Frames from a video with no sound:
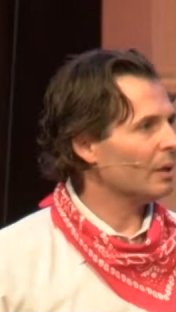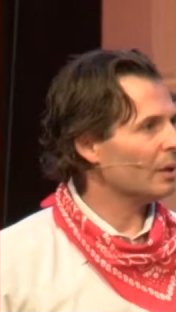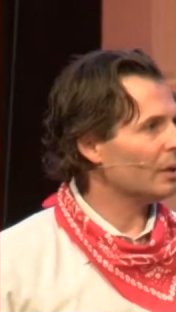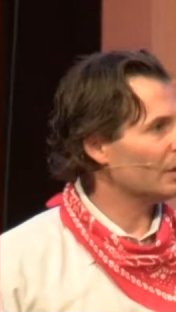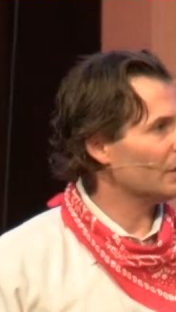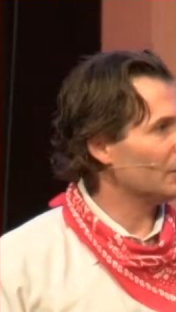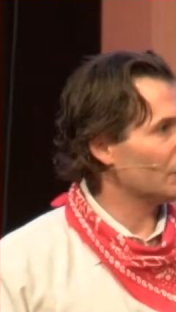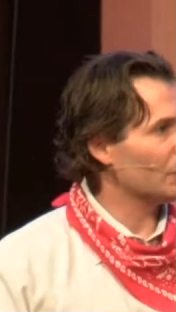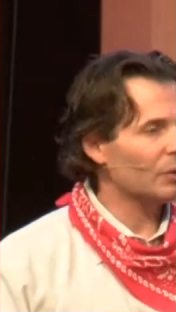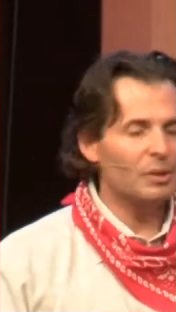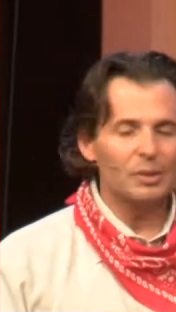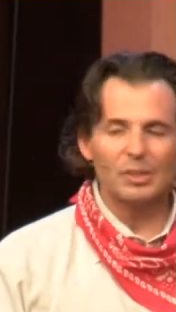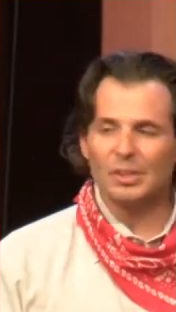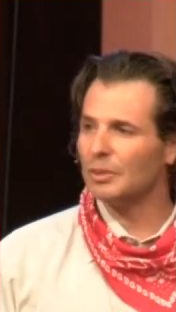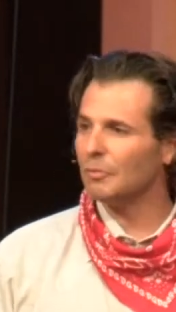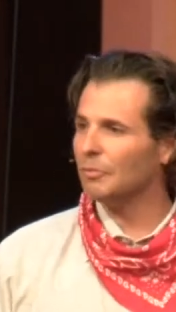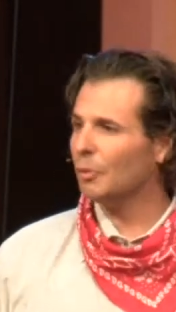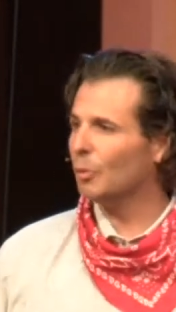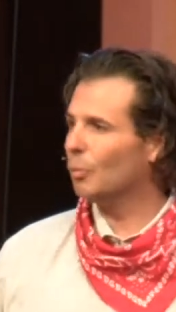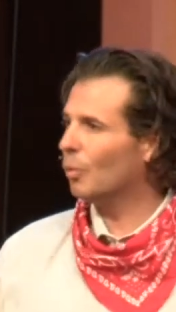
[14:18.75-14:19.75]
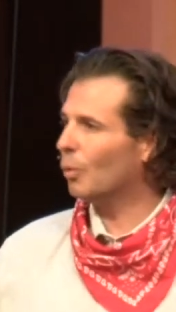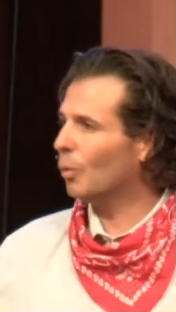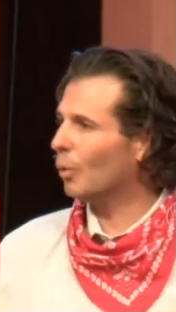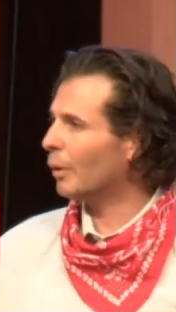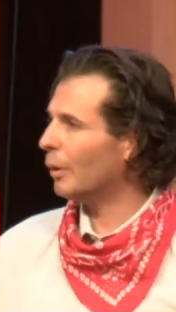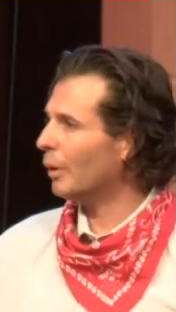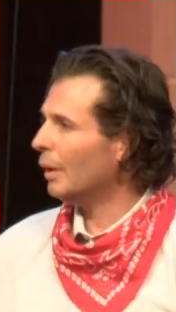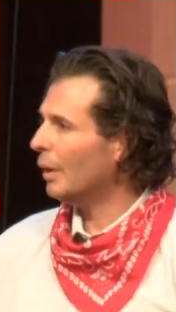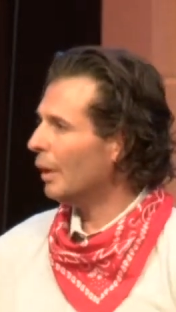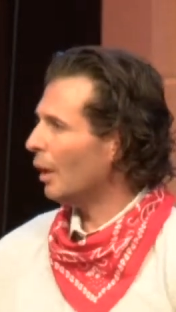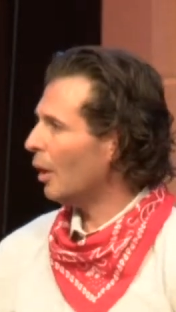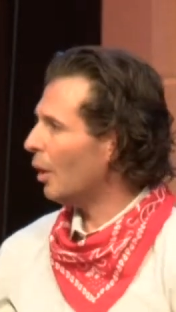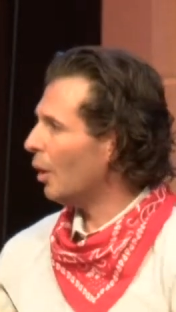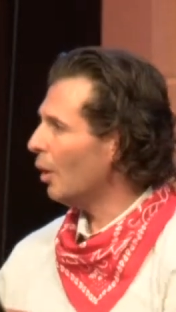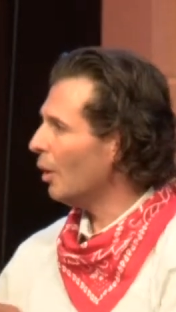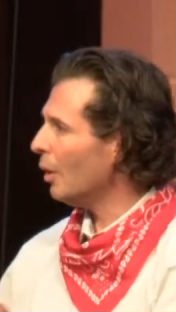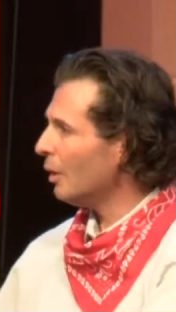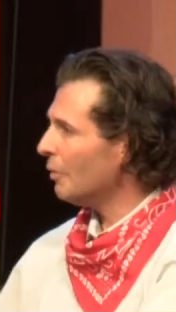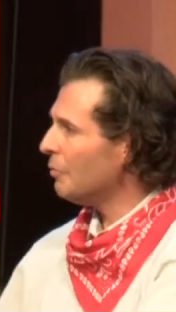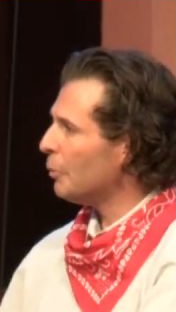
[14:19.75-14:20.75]
during the Civil War,
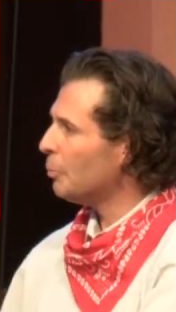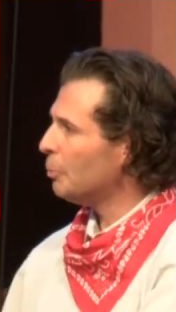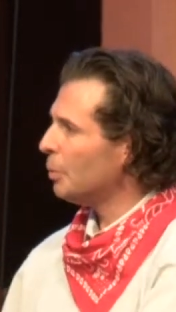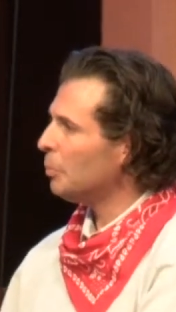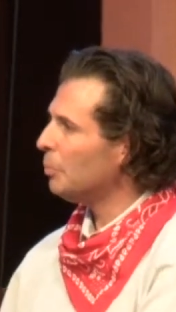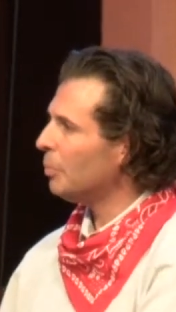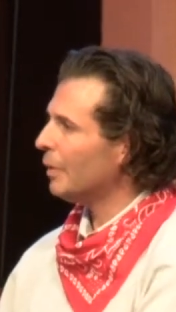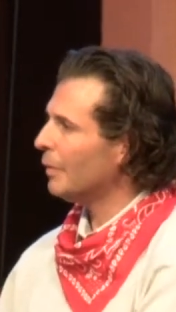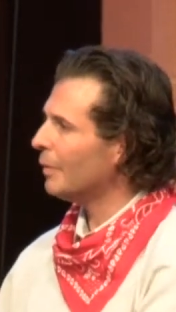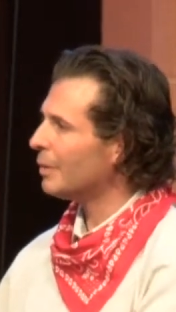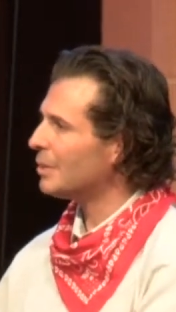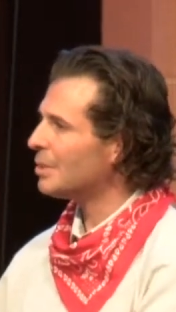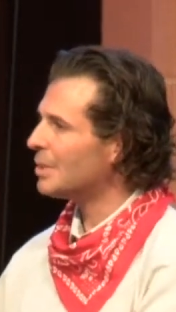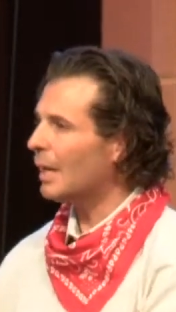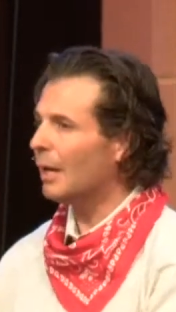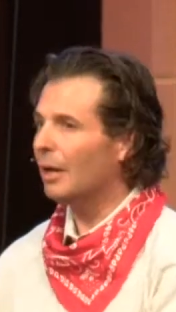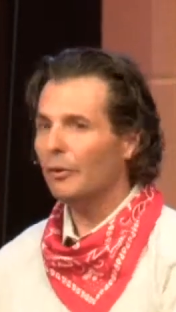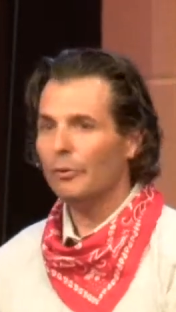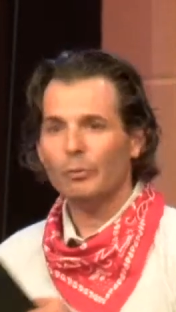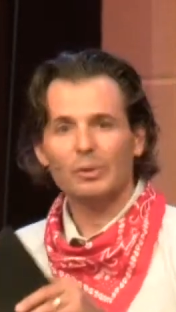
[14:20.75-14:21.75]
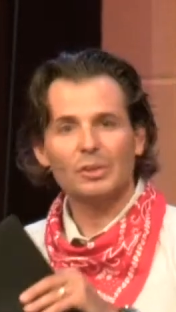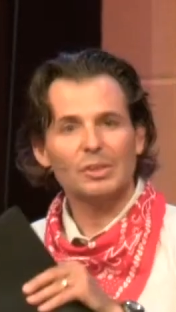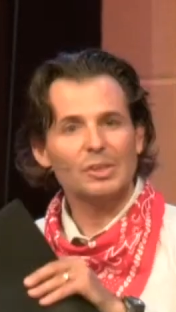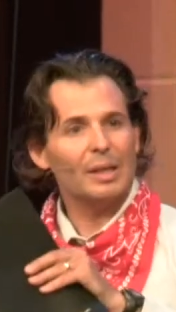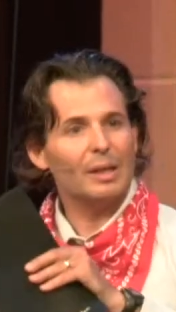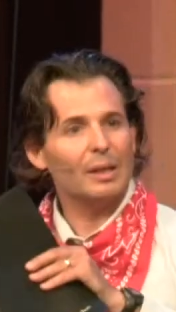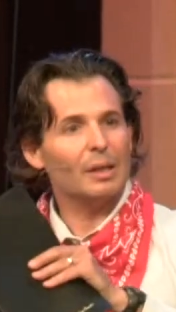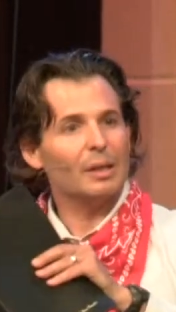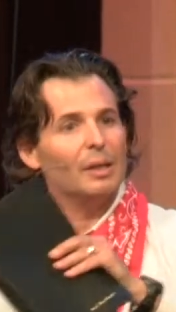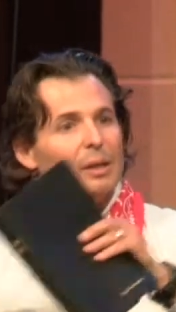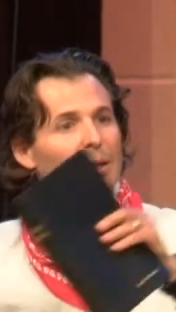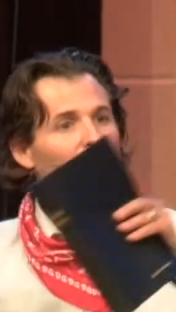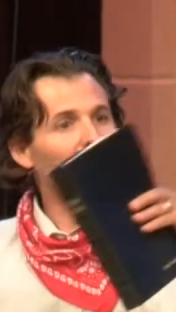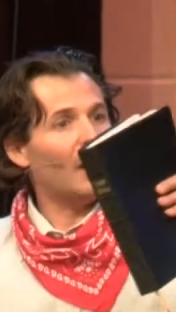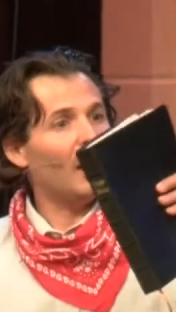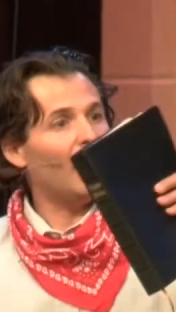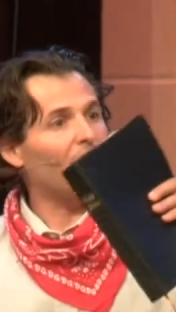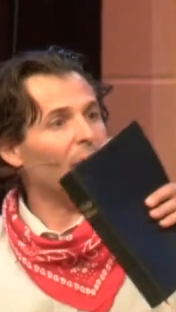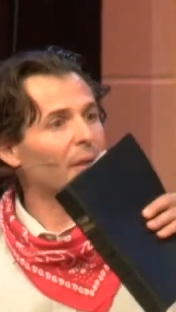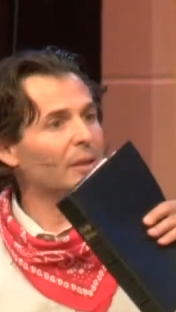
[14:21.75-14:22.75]
all of the people in the South were saying,
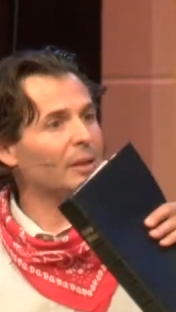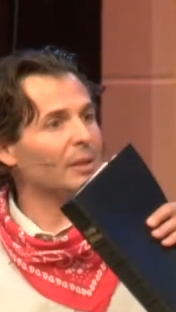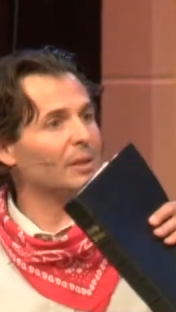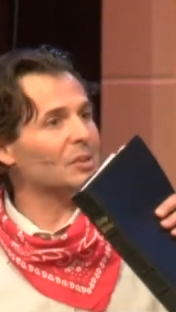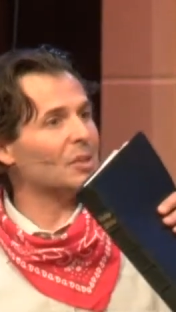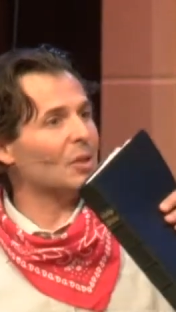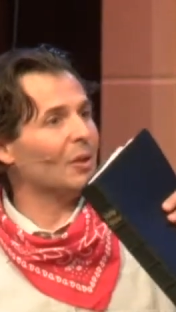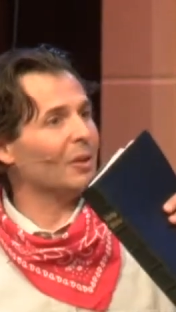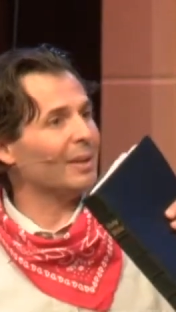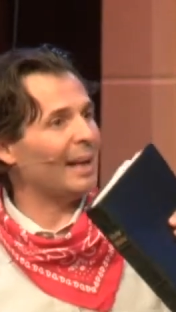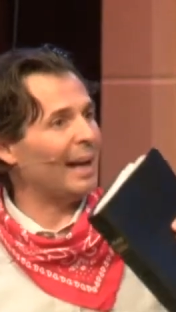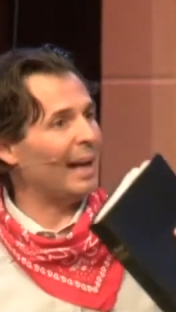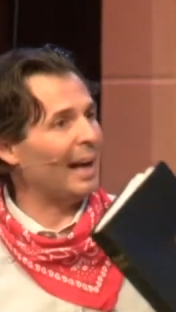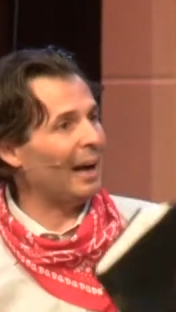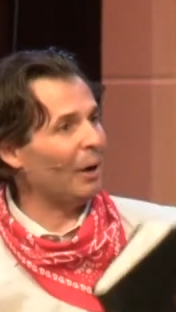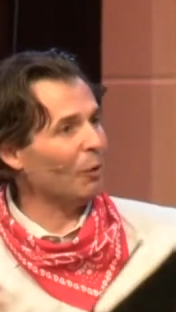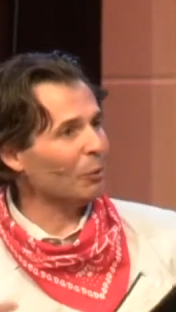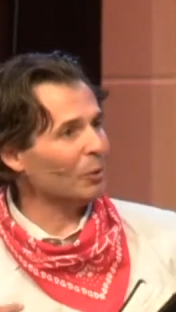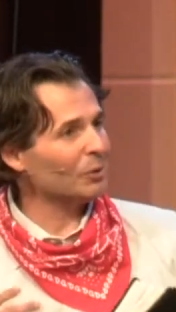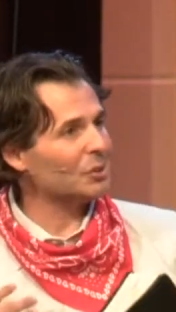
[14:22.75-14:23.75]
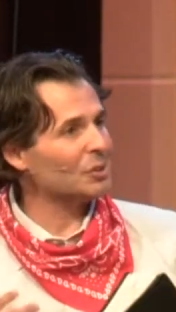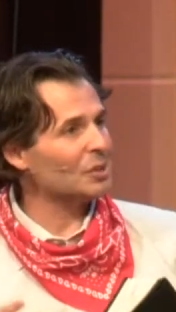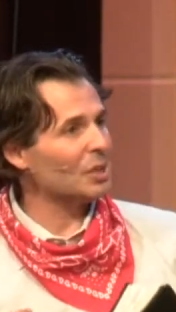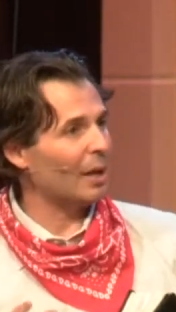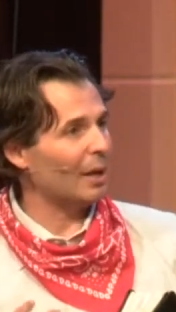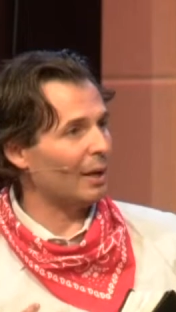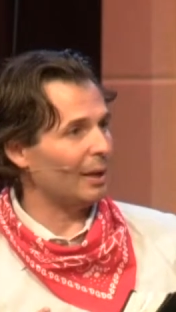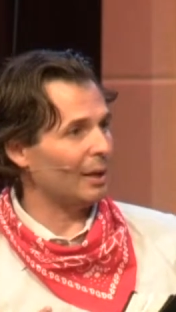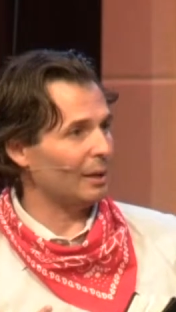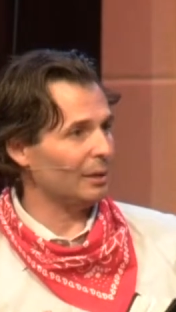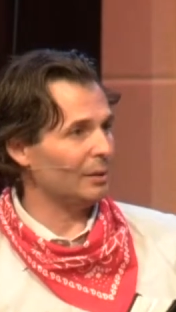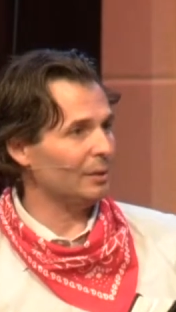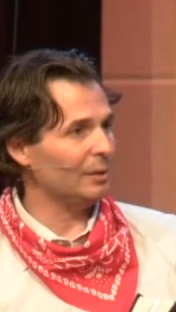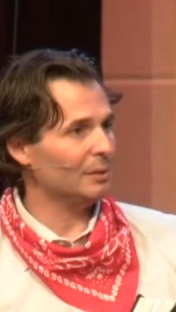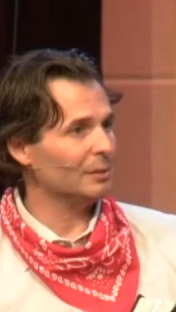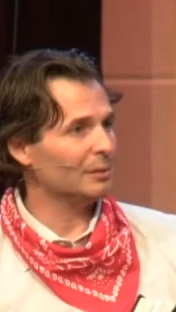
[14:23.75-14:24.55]
God is on our side.